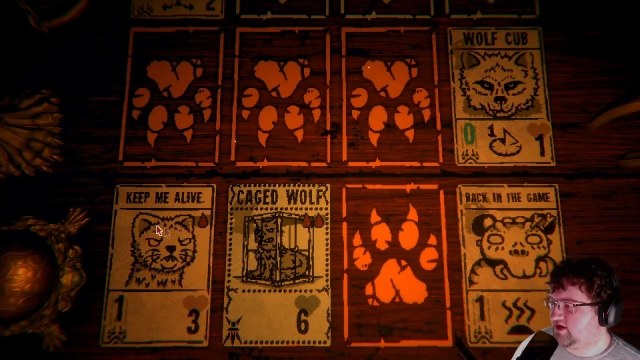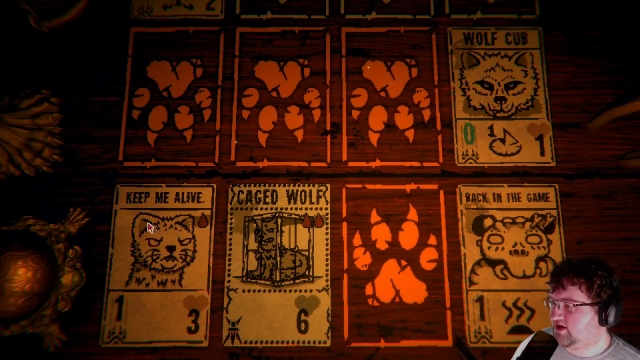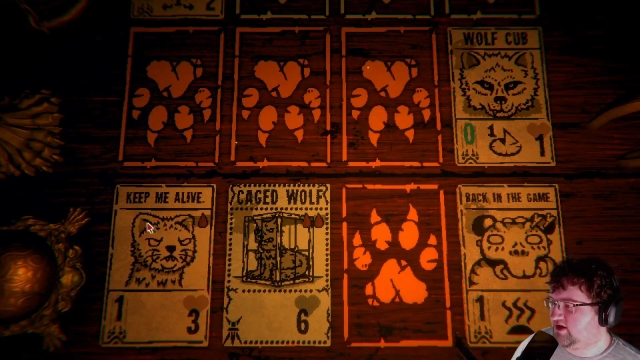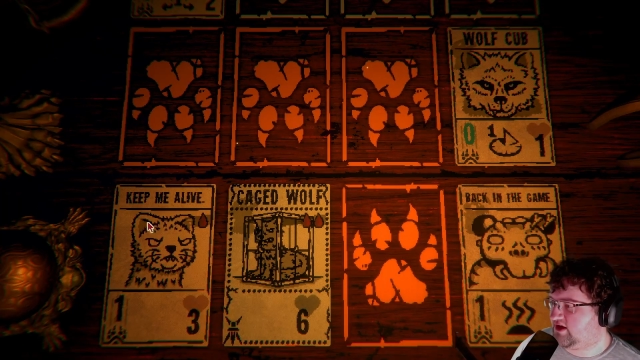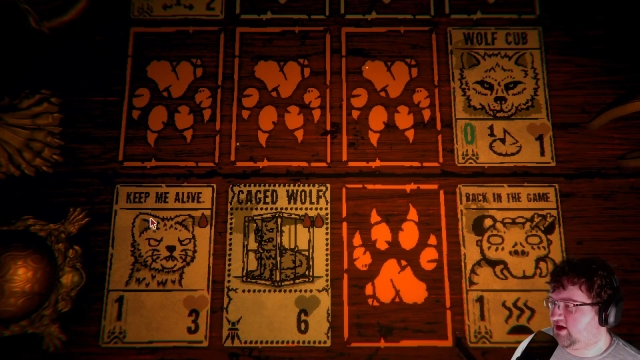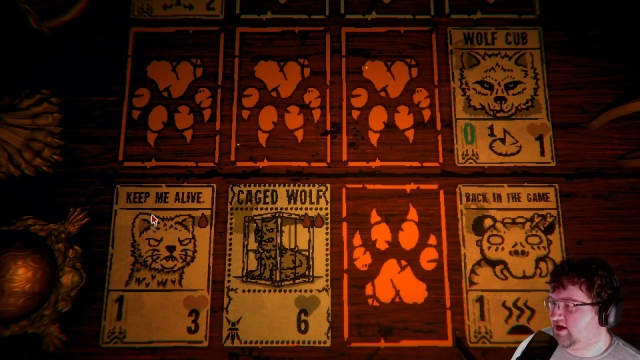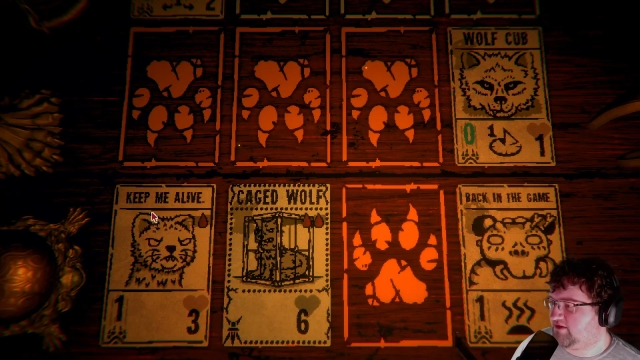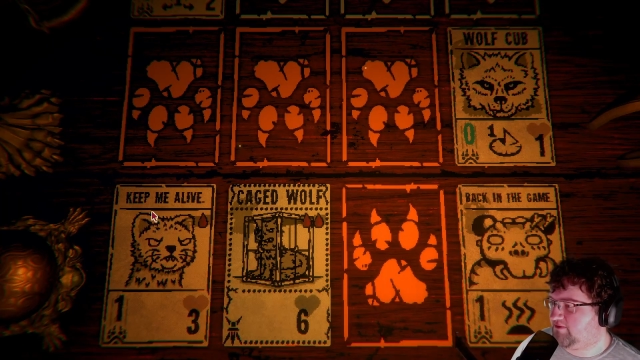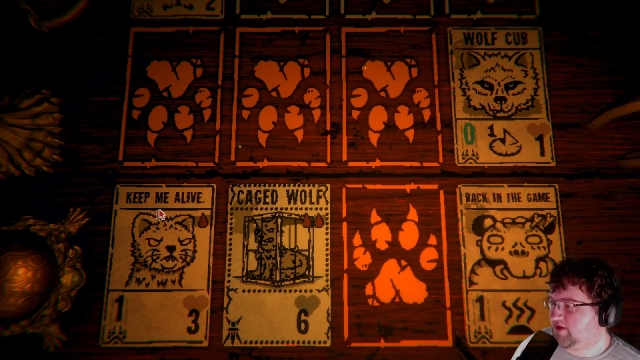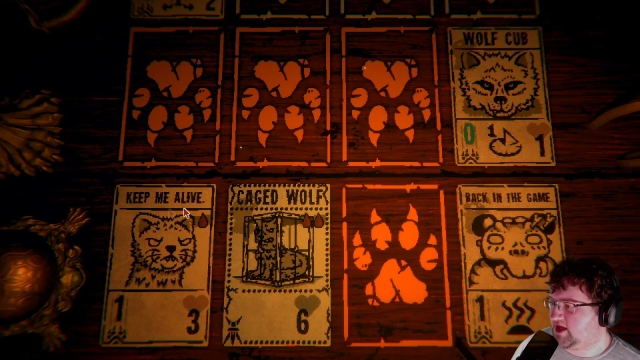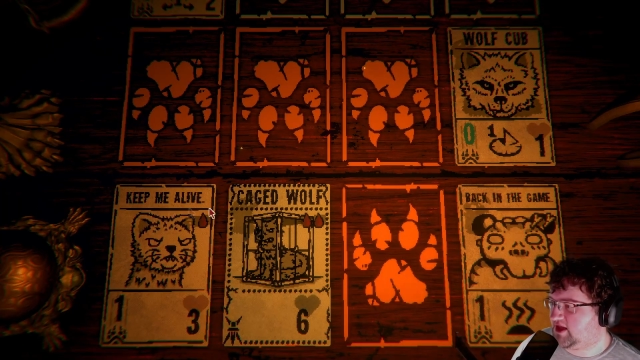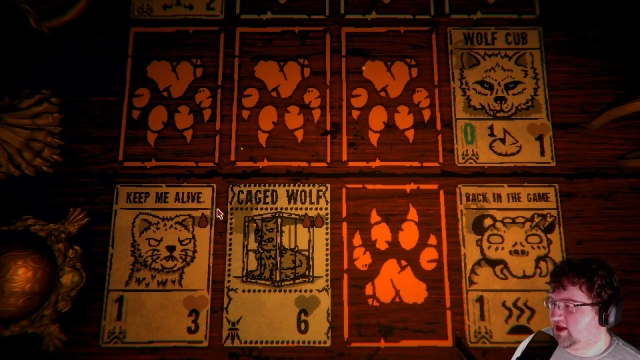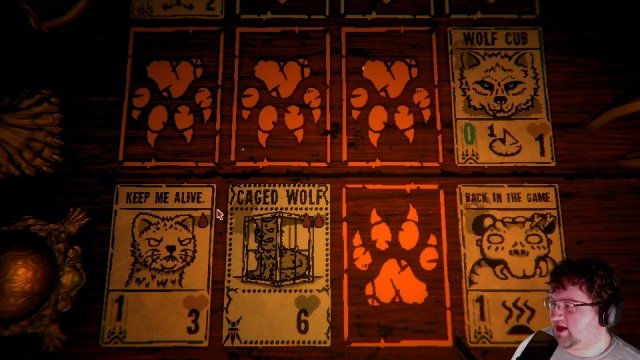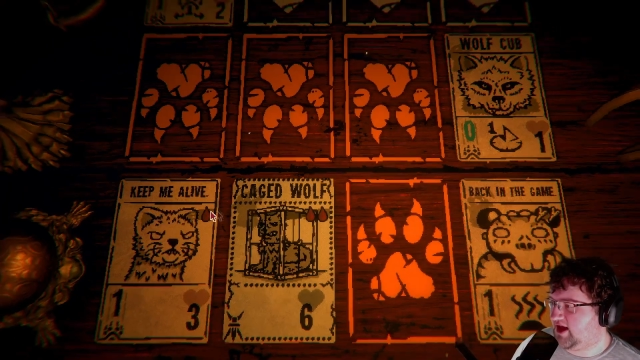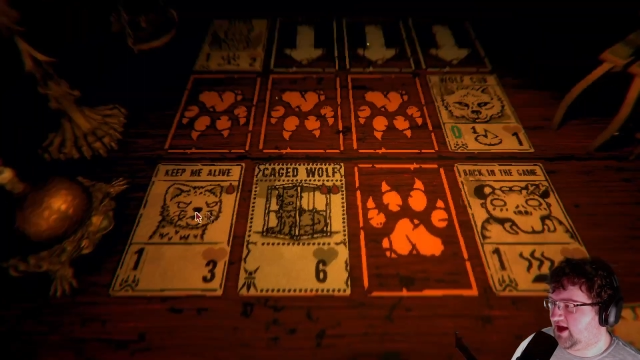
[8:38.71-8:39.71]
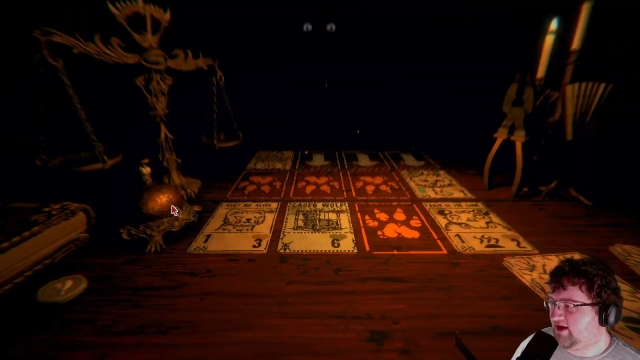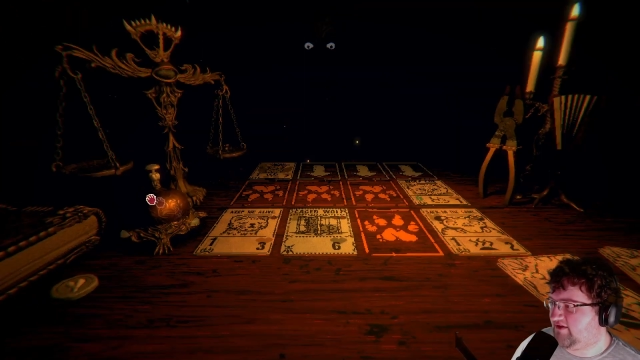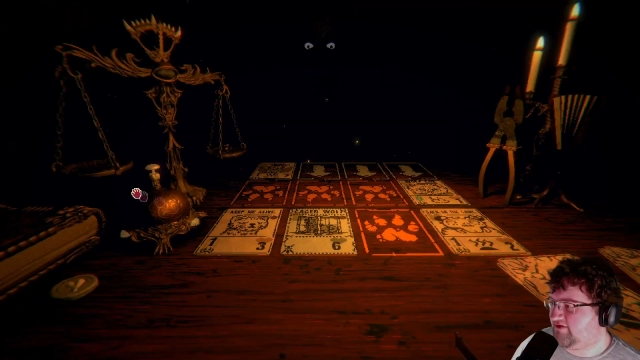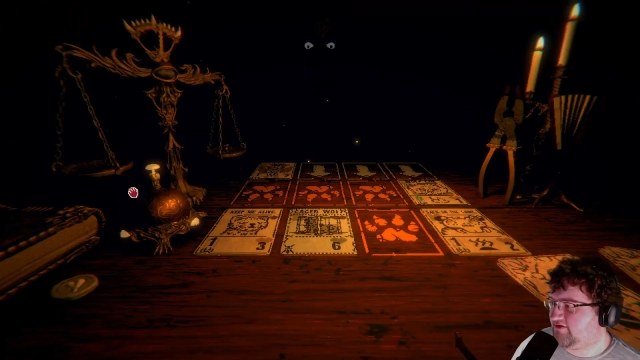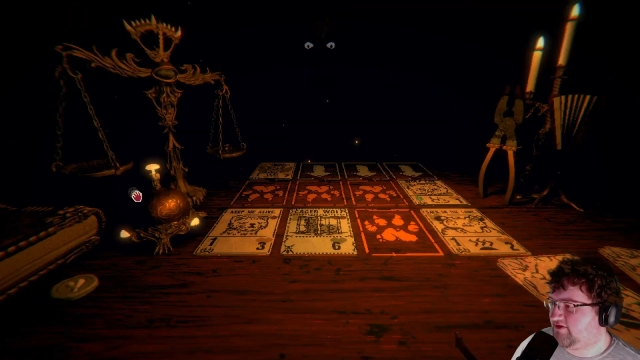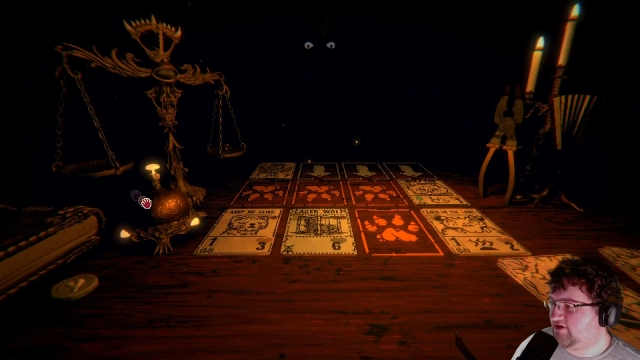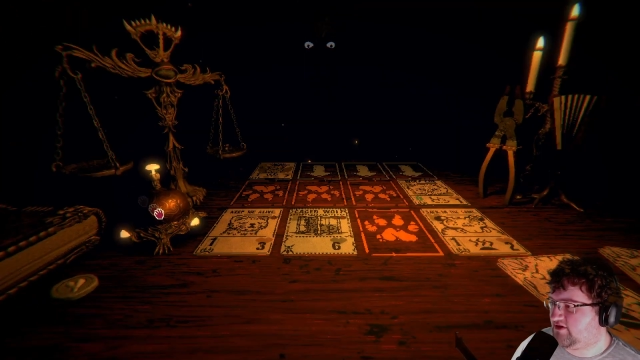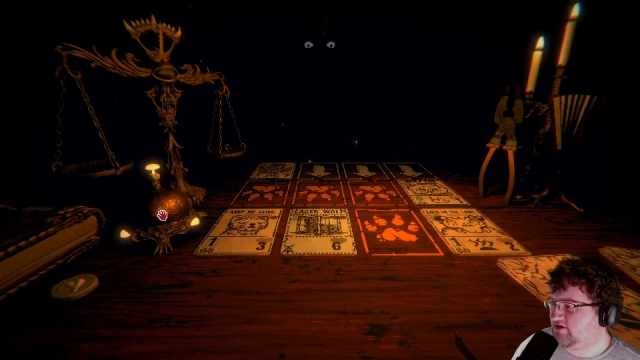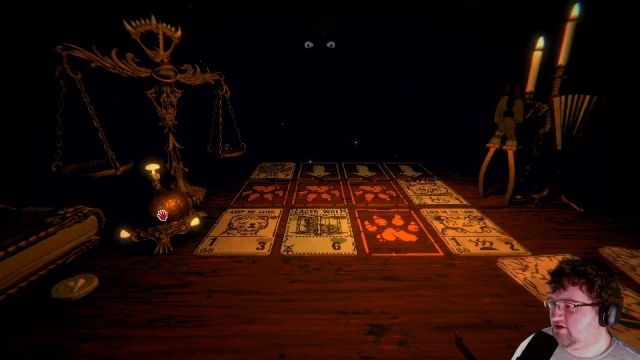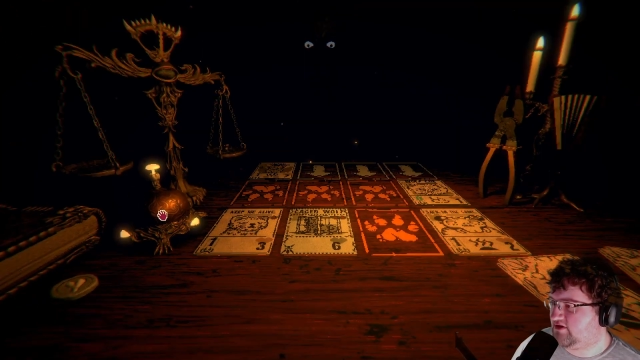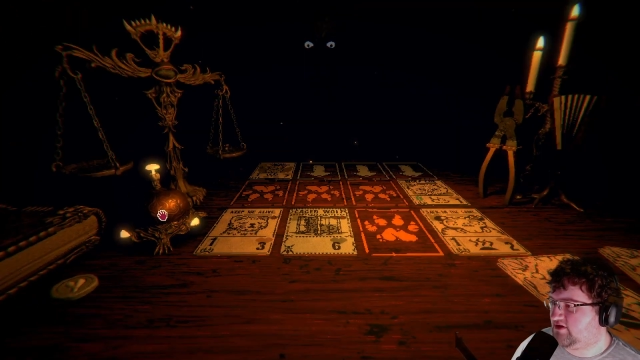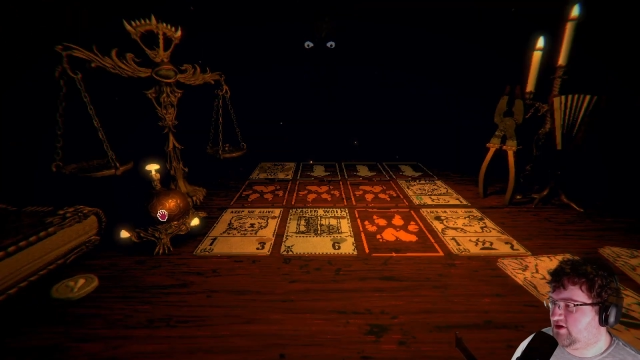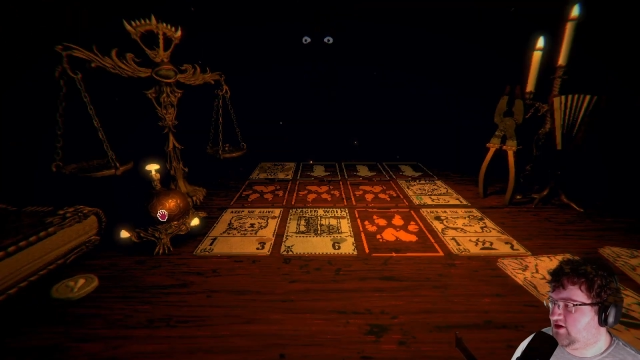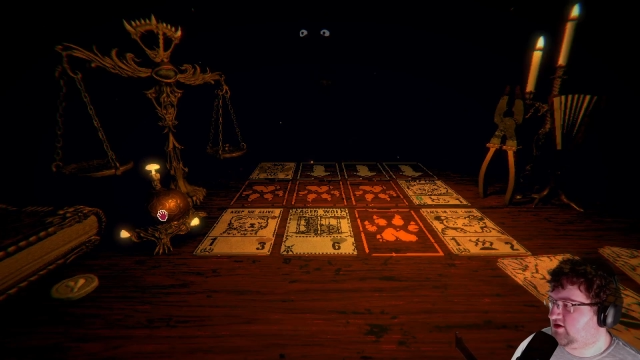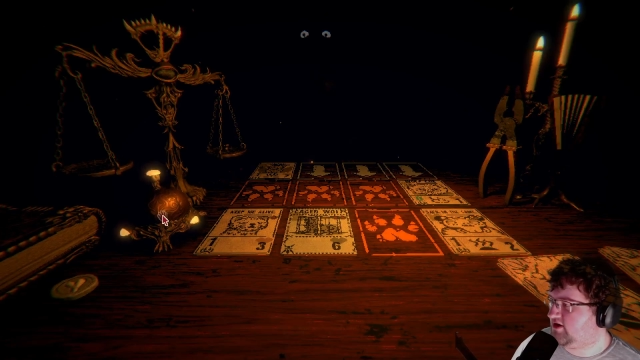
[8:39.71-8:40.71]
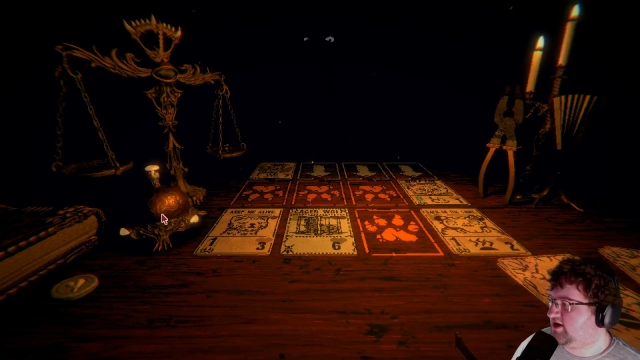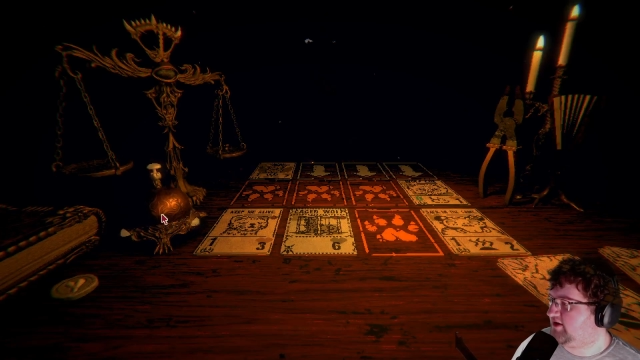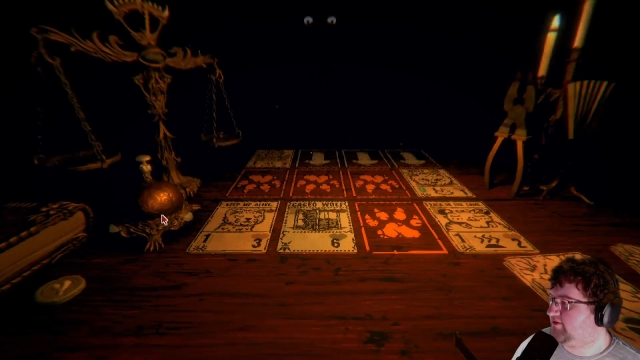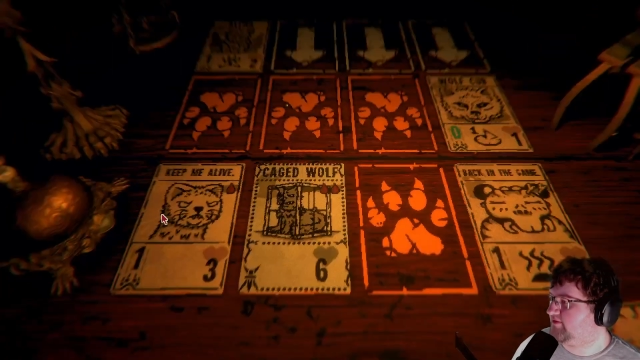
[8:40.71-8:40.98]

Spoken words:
Keep me alive. Alright,